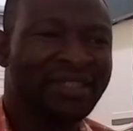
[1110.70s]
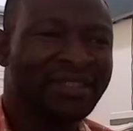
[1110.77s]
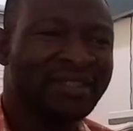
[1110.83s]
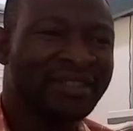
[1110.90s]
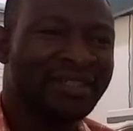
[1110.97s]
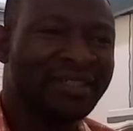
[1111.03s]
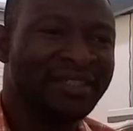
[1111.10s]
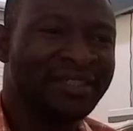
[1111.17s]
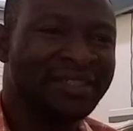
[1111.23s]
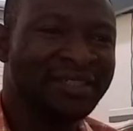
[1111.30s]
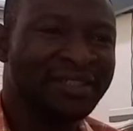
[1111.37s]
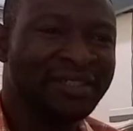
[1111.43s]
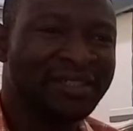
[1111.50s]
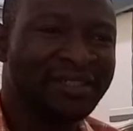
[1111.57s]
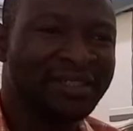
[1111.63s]

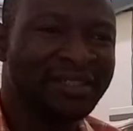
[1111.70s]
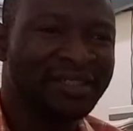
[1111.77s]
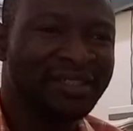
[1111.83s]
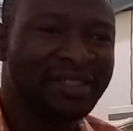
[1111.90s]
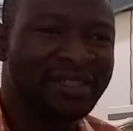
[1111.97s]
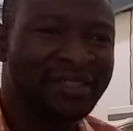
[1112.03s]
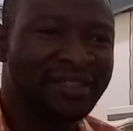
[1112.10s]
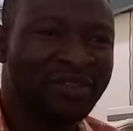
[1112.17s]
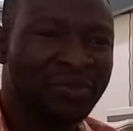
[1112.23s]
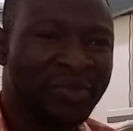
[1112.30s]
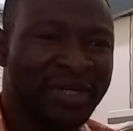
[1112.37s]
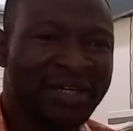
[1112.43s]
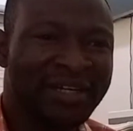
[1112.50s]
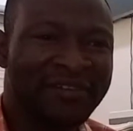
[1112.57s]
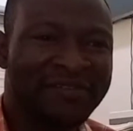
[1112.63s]
The
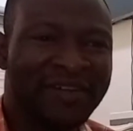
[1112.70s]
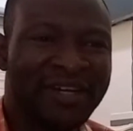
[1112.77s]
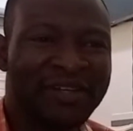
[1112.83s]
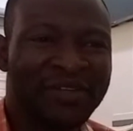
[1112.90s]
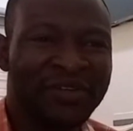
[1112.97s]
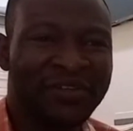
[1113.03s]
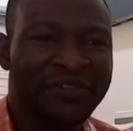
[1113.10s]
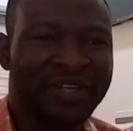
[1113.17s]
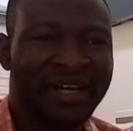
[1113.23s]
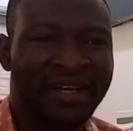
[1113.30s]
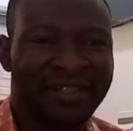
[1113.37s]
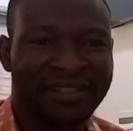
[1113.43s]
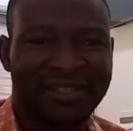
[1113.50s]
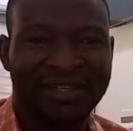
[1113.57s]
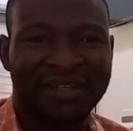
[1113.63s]
numerical value of the
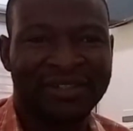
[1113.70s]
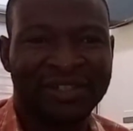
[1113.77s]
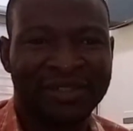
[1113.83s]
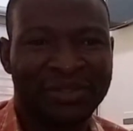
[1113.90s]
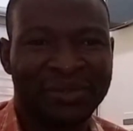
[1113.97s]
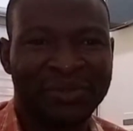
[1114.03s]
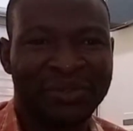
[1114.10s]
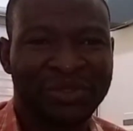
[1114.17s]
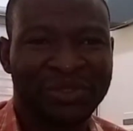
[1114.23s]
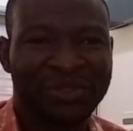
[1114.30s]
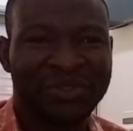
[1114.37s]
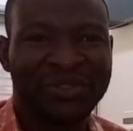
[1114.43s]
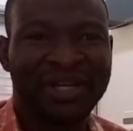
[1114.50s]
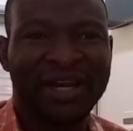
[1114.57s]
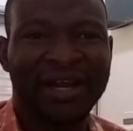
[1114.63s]
axial
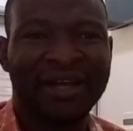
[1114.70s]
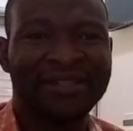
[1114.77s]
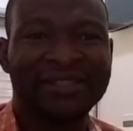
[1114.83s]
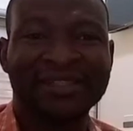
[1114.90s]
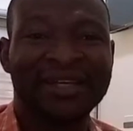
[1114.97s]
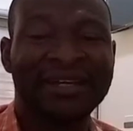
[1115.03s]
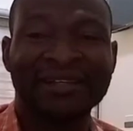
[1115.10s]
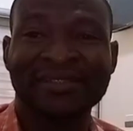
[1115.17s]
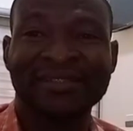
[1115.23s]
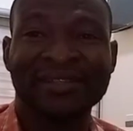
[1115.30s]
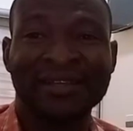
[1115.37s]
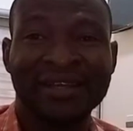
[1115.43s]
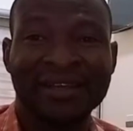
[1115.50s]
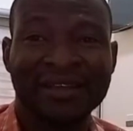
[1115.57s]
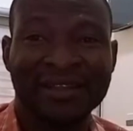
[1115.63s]
resolution
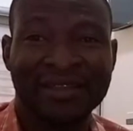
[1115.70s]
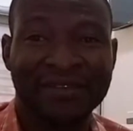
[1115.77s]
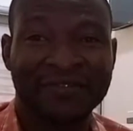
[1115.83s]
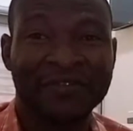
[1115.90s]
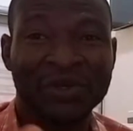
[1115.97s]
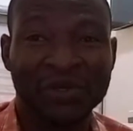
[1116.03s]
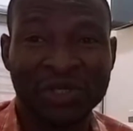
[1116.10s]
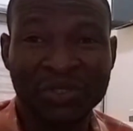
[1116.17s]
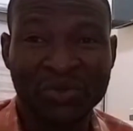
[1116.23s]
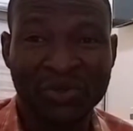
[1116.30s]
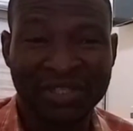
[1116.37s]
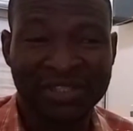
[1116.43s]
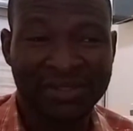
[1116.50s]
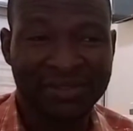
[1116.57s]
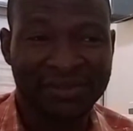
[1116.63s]
answers the following
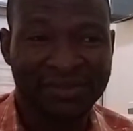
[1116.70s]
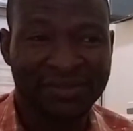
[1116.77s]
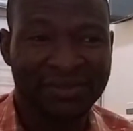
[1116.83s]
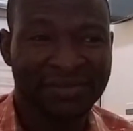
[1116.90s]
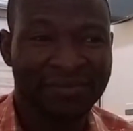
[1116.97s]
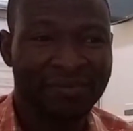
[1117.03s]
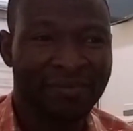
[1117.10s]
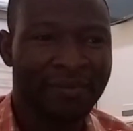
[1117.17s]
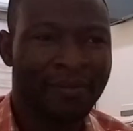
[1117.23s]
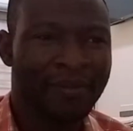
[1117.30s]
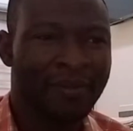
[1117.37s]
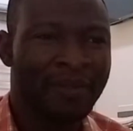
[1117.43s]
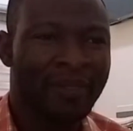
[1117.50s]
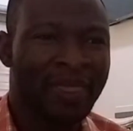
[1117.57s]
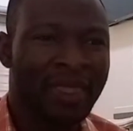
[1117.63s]
questions.
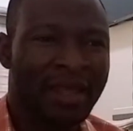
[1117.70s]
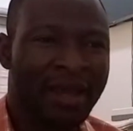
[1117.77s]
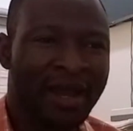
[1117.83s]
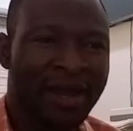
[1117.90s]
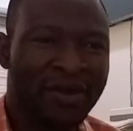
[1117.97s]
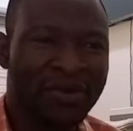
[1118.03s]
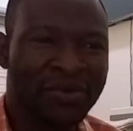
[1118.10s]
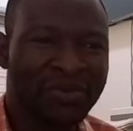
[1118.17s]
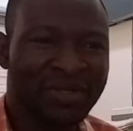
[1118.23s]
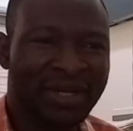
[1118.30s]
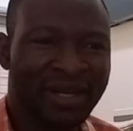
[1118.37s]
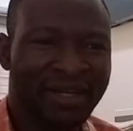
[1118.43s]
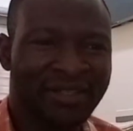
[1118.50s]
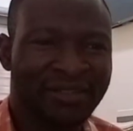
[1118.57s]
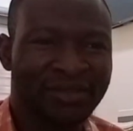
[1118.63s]
How
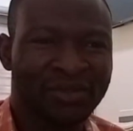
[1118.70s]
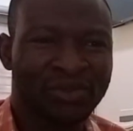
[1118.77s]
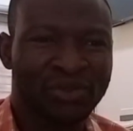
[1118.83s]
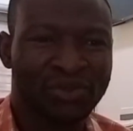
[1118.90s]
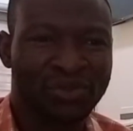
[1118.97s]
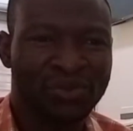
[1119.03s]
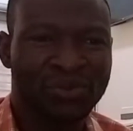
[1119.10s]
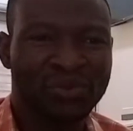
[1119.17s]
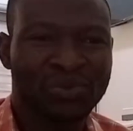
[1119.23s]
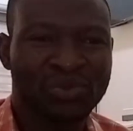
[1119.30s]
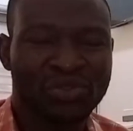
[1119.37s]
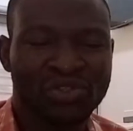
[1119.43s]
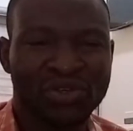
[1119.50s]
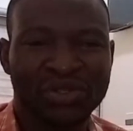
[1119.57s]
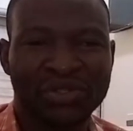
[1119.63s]
can two
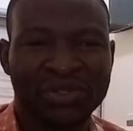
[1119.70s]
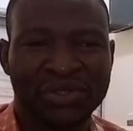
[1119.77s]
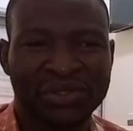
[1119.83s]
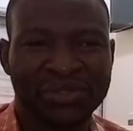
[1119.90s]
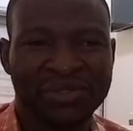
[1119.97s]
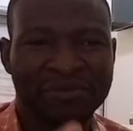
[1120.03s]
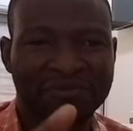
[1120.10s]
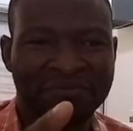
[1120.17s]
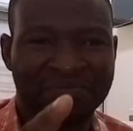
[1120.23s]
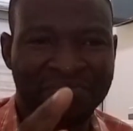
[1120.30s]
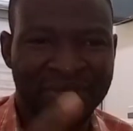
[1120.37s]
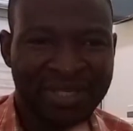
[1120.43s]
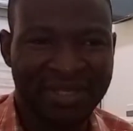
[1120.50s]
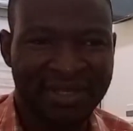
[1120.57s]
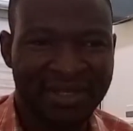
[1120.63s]
structures
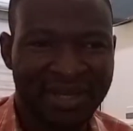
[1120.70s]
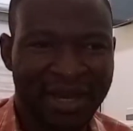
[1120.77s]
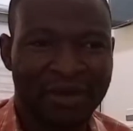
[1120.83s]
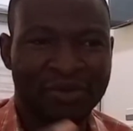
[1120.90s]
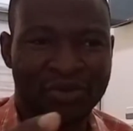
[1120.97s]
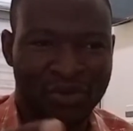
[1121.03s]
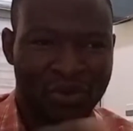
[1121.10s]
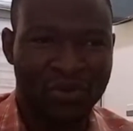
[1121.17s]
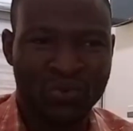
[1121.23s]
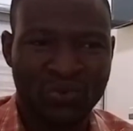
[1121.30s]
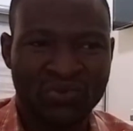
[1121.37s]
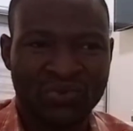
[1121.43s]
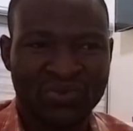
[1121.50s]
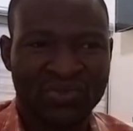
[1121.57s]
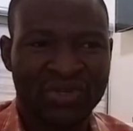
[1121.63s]
be, how
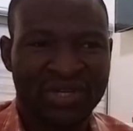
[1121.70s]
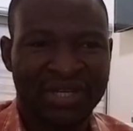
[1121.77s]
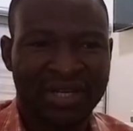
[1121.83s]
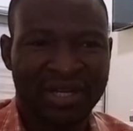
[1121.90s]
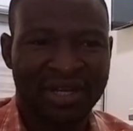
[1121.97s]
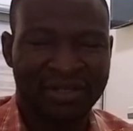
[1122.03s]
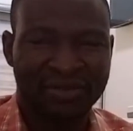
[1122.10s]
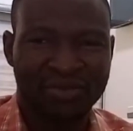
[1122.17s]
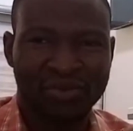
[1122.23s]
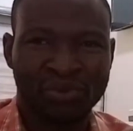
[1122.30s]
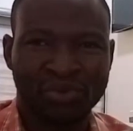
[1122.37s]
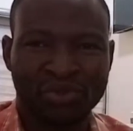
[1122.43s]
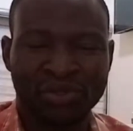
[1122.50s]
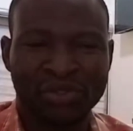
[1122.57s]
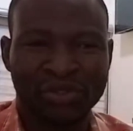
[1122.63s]
close can two
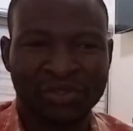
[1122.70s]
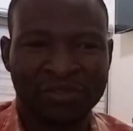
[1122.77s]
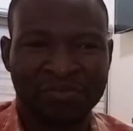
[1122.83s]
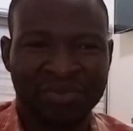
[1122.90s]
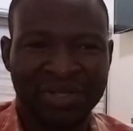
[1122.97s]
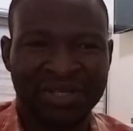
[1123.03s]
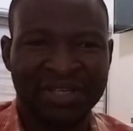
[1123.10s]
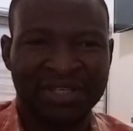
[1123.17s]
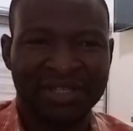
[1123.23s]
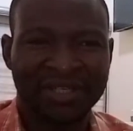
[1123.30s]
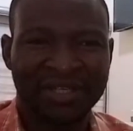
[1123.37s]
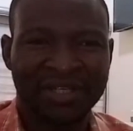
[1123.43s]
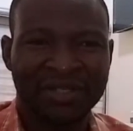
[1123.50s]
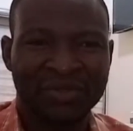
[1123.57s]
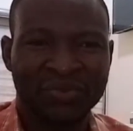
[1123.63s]
structures be
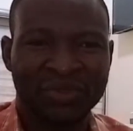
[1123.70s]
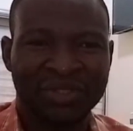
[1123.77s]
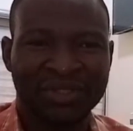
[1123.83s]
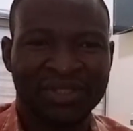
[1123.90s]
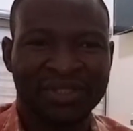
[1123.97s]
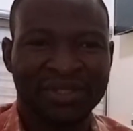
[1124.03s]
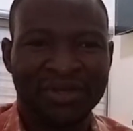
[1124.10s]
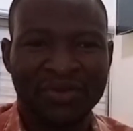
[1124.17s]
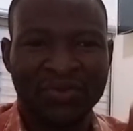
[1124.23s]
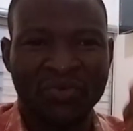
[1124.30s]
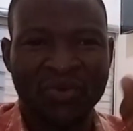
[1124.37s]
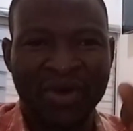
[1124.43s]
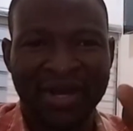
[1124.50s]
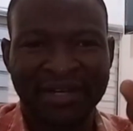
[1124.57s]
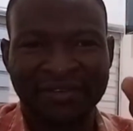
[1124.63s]
with
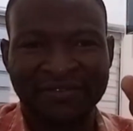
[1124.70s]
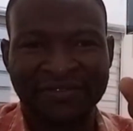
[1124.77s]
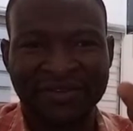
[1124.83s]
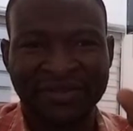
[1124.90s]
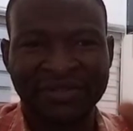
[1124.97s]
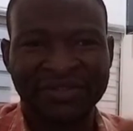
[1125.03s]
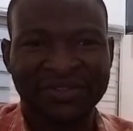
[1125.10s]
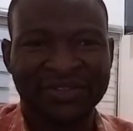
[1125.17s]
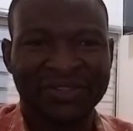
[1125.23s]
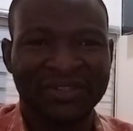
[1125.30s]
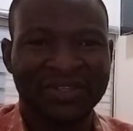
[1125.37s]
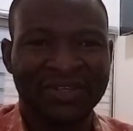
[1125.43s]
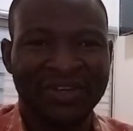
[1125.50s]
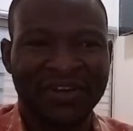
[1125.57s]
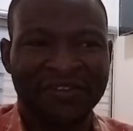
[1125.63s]
one in front
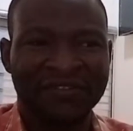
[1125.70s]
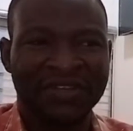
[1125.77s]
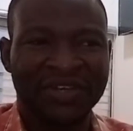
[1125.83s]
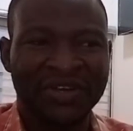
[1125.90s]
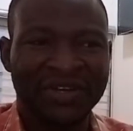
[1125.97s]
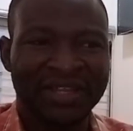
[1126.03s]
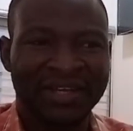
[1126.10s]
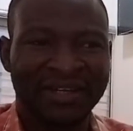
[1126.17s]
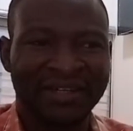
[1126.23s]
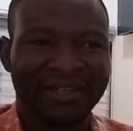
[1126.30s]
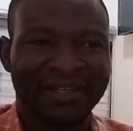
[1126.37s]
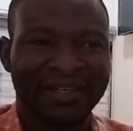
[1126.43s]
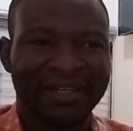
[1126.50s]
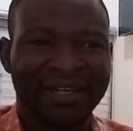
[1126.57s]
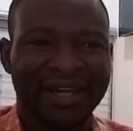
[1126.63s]
of the other
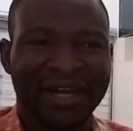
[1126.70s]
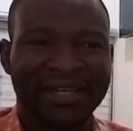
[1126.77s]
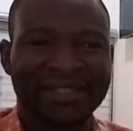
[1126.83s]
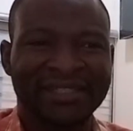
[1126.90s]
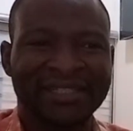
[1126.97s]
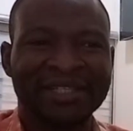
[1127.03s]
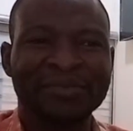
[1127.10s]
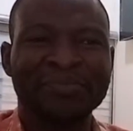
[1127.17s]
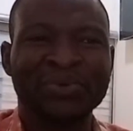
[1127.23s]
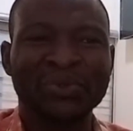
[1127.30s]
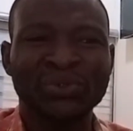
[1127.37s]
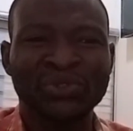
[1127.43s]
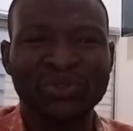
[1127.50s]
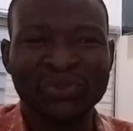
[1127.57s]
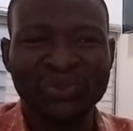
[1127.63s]
and still
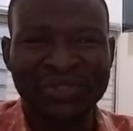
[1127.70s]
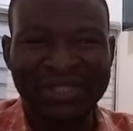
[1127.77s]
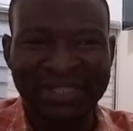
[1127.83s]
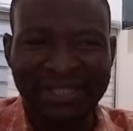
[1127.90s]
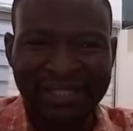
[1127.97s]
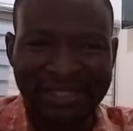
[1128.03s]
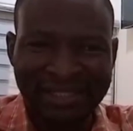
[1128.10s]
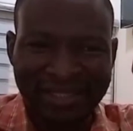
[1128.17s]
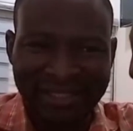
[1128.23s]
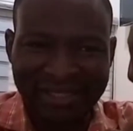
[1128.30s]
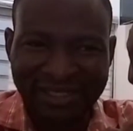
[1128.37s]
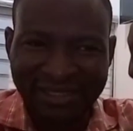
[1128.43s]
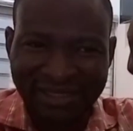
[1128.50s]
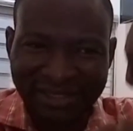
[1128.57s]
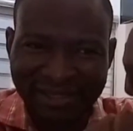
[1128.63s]
produce
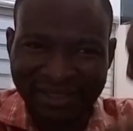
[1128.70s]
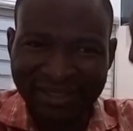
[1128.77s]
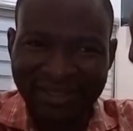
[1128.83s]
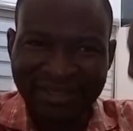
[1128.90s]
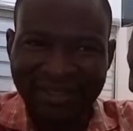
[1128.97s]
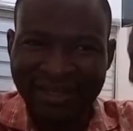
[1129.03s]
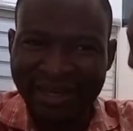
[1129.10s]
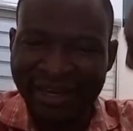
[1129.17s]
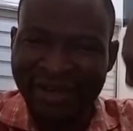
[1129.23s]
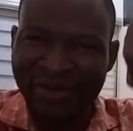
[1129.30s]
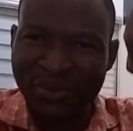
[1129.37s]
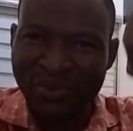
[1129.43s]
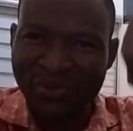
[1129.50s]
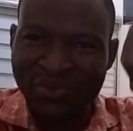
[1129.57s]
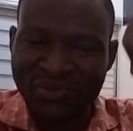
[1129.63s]
distinct
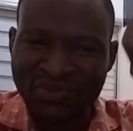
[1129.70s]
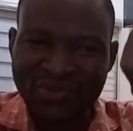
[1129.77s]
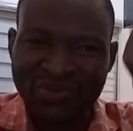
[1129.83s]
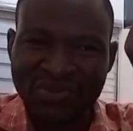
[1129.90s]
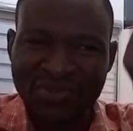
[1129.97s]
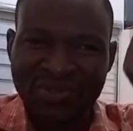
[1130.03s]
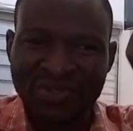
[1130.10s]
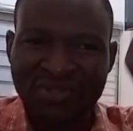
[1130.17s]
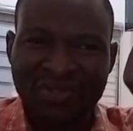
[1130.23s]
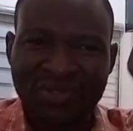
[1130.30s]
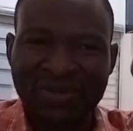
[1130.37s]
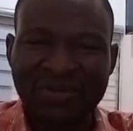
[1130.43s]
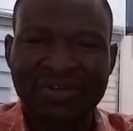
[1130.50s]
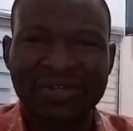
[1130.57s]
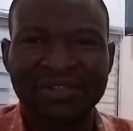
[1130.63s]
echoes
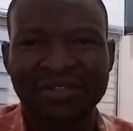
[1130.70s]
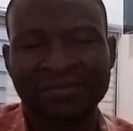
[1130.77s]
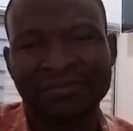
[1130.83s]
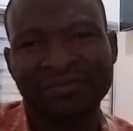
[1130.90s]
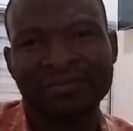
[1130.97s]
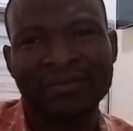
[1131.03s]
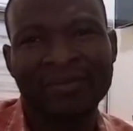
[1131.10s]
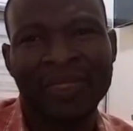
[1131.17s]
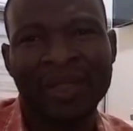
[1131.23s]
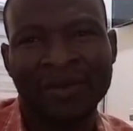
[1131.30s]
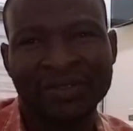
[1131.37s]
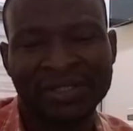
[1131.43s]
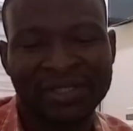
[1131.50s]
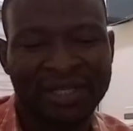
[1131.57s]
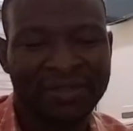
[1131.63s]
on
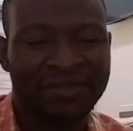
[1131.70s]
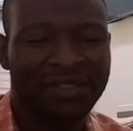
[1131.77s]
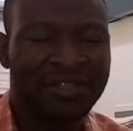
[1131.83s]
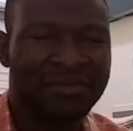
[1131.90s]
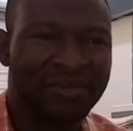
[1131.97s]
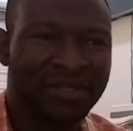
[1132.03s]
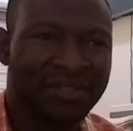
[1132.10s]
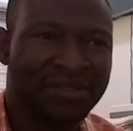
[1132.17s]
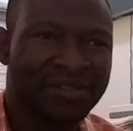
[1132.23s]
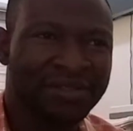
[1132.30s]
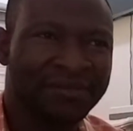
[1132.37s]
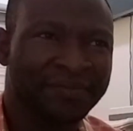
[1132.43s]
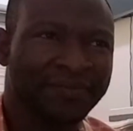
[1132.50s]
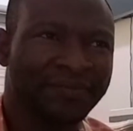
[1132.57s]
ultrasound image?